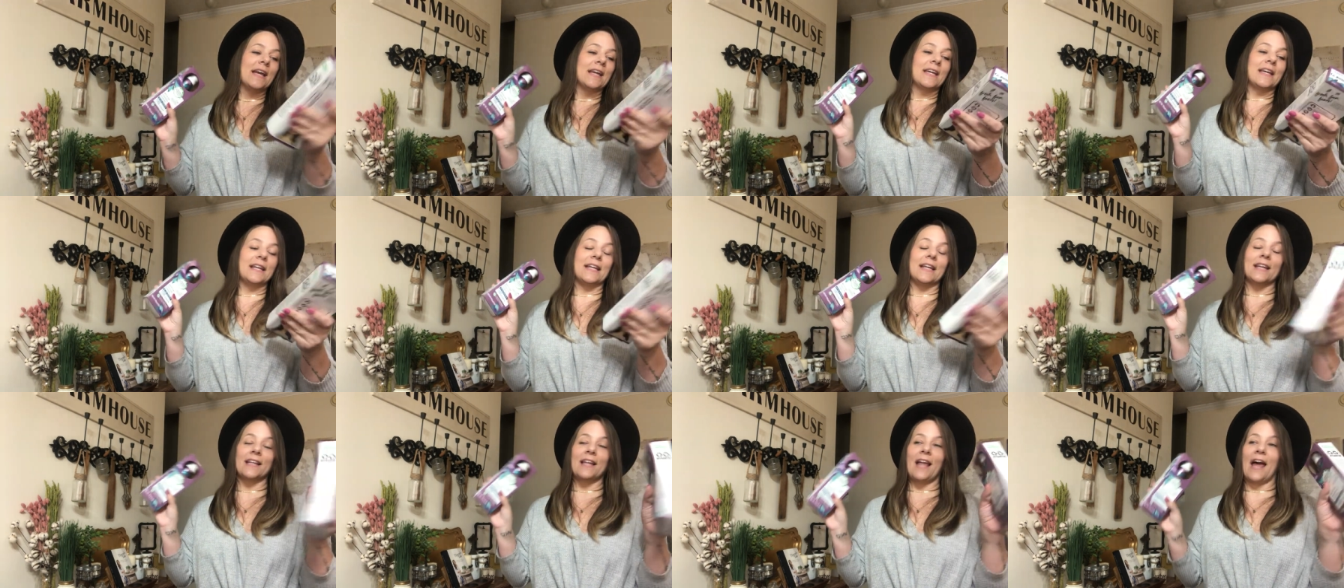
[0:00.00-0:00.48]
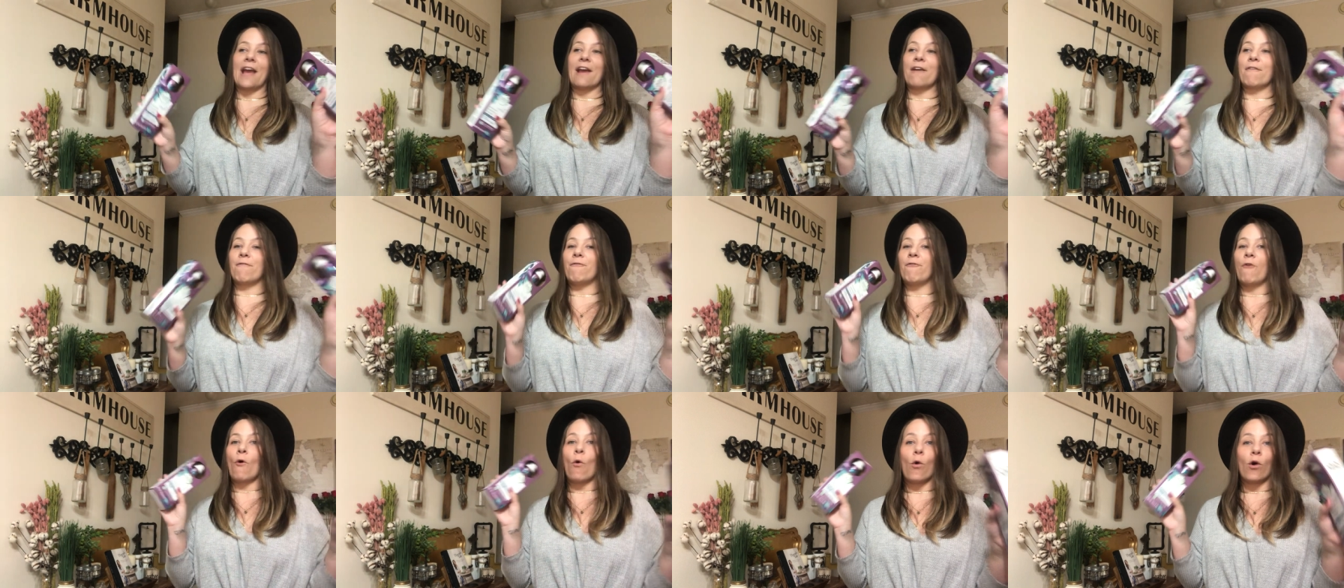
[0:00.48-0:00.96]
getting like
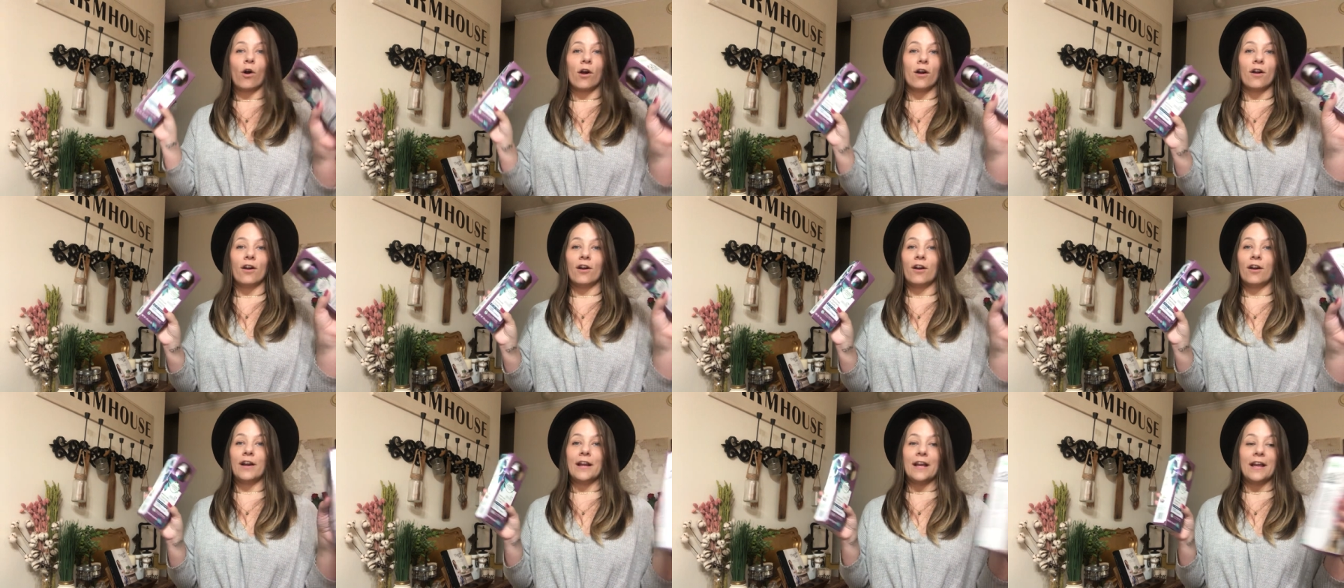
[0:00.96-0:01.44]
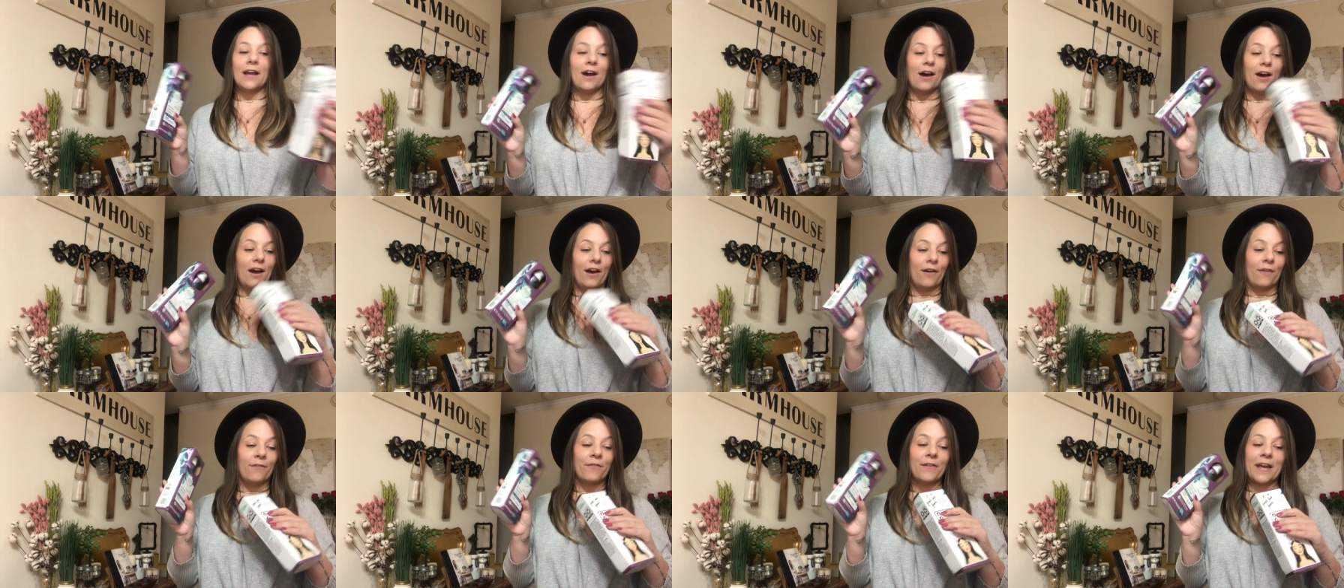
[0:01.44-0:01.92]
four
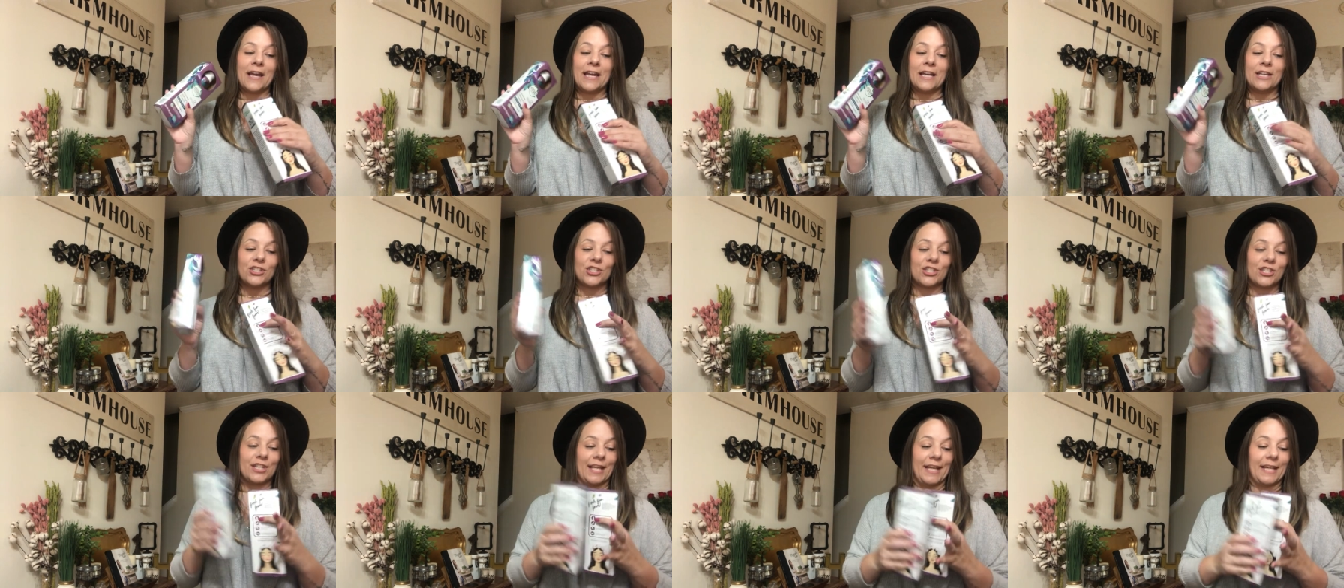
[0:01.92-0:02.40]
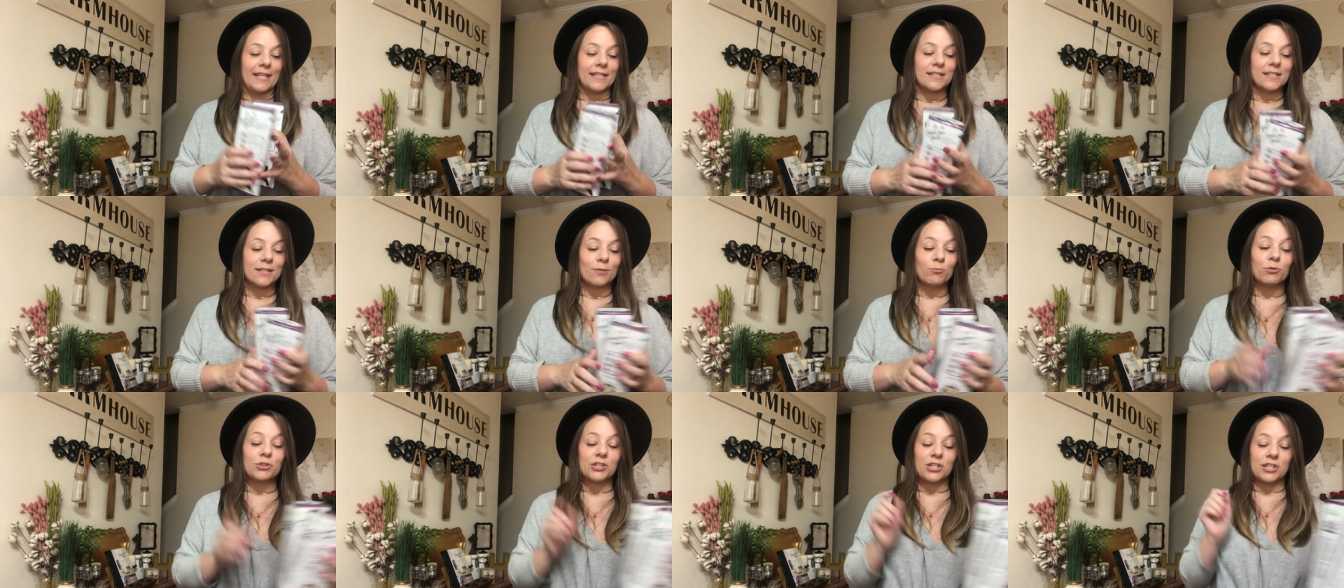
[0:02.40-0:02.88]
of each
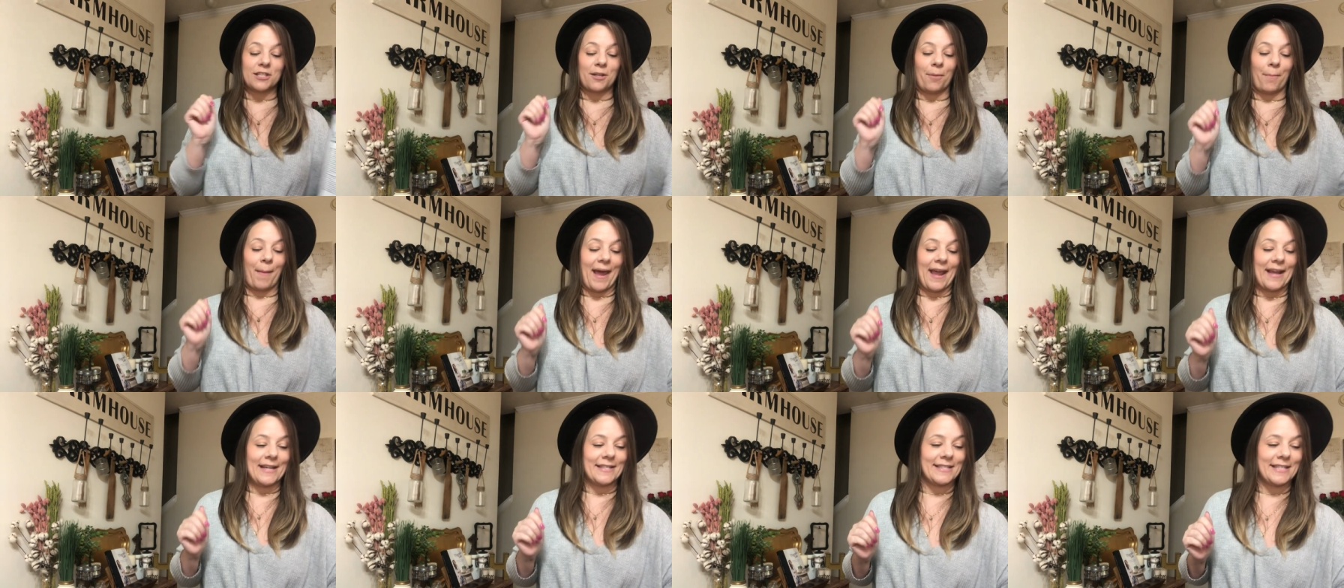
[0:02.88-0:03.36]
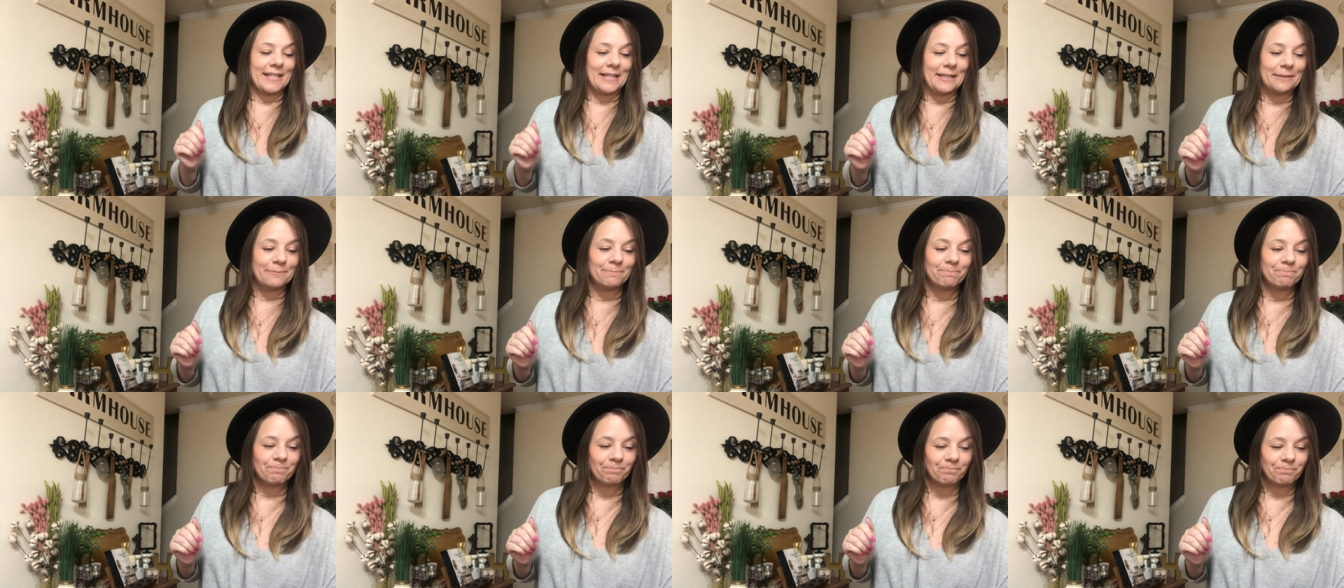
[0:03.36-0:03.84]
scent, which is
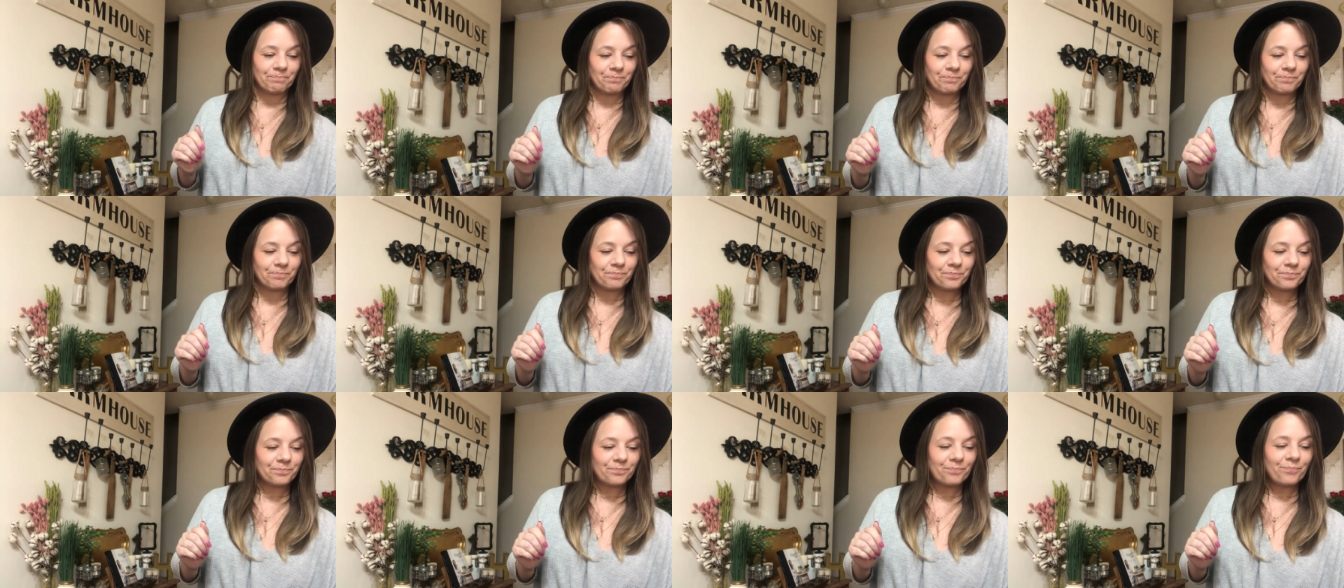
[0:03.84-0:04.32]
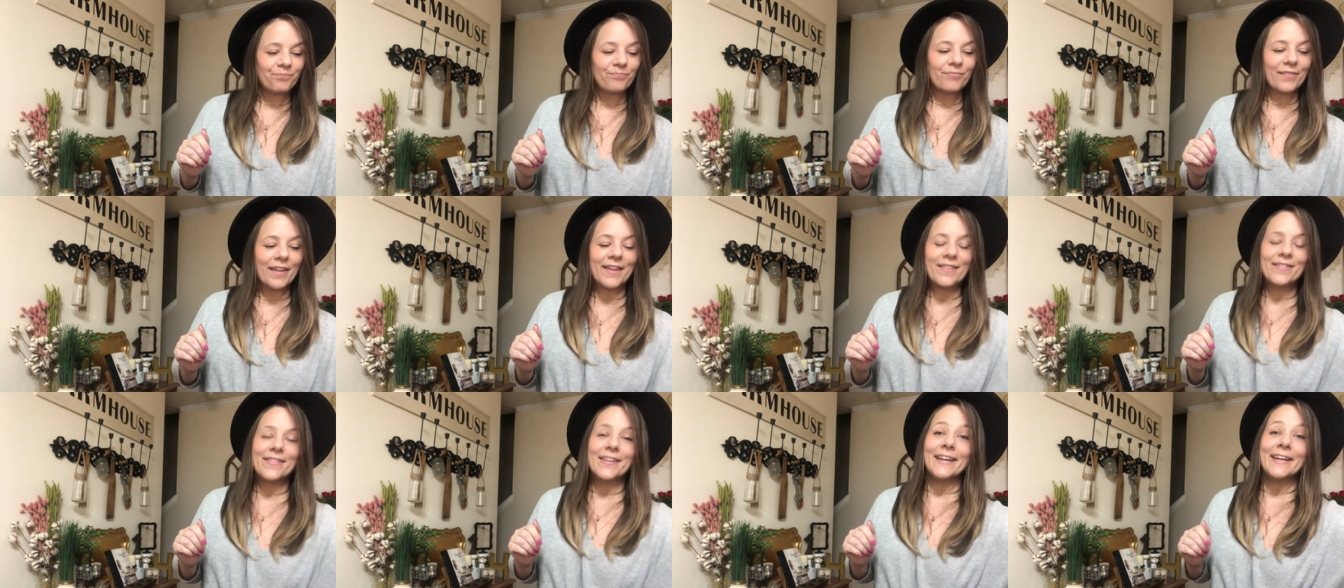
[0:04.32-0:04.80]
amazing.
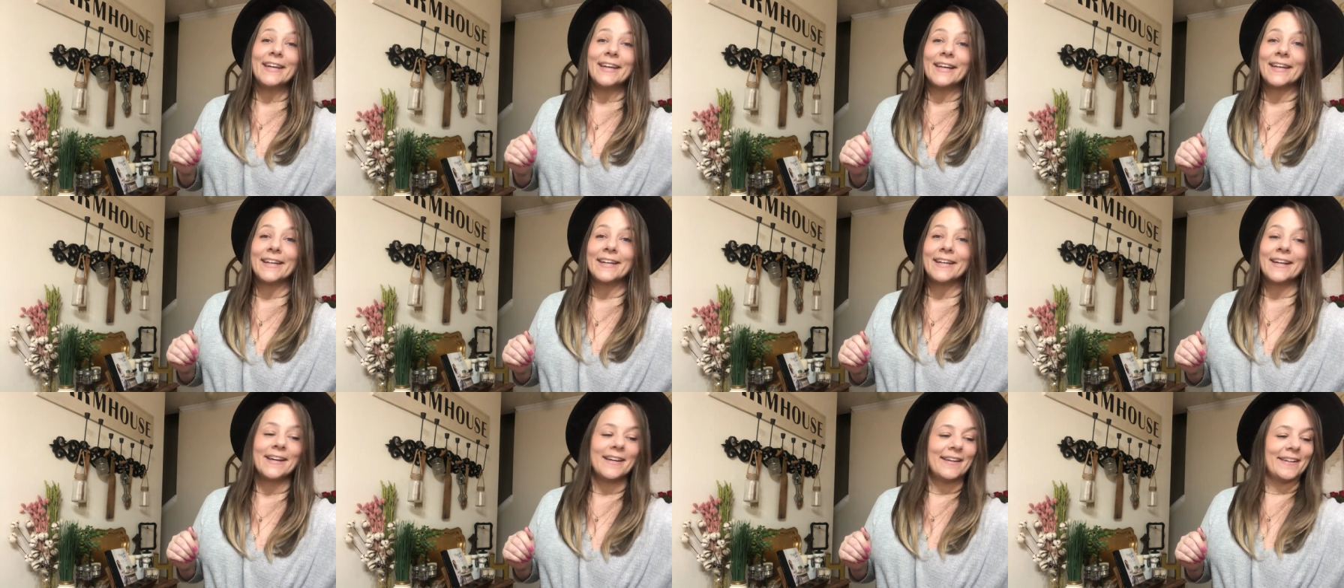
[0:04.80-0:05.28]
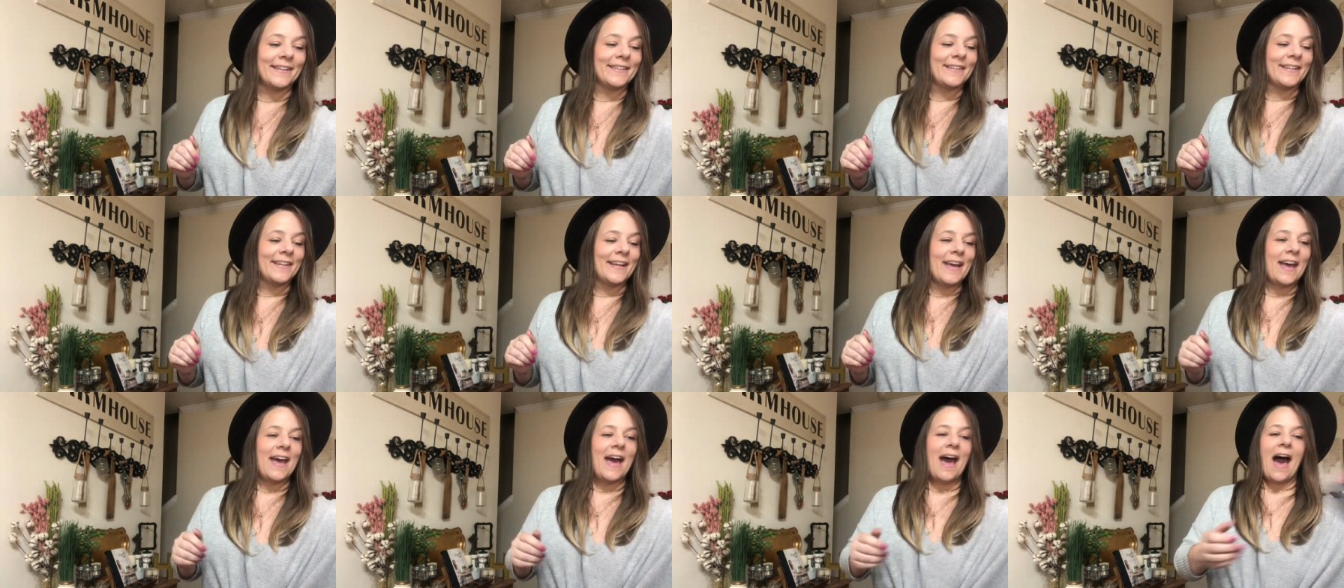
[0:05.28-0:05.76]
Then
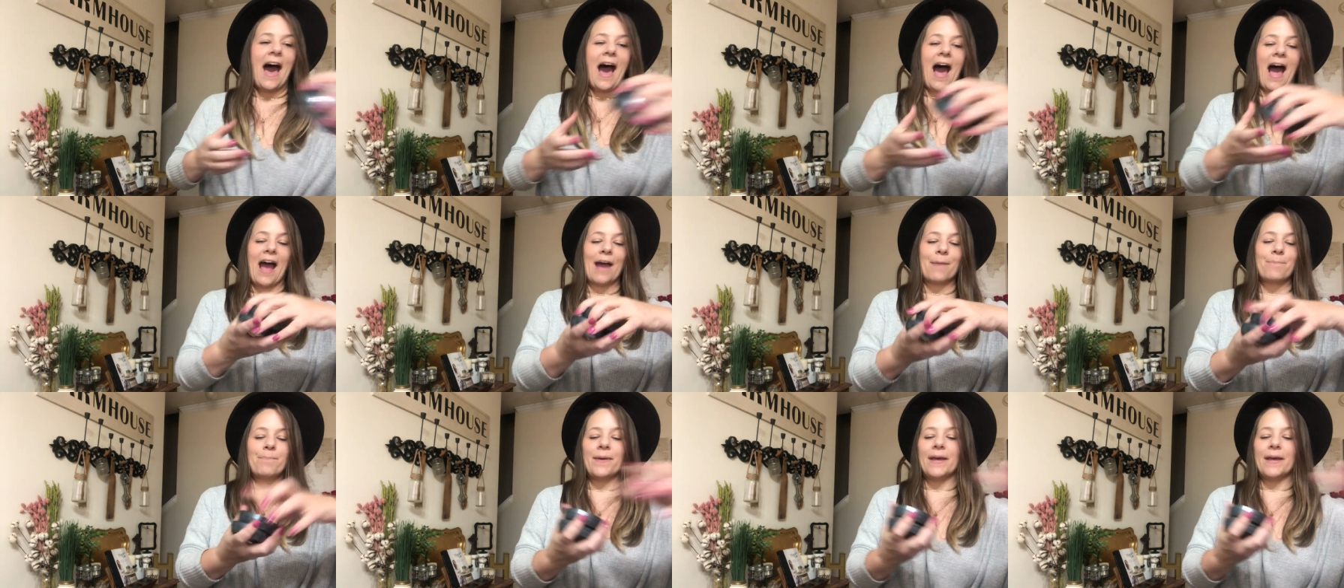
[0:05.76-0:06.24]
I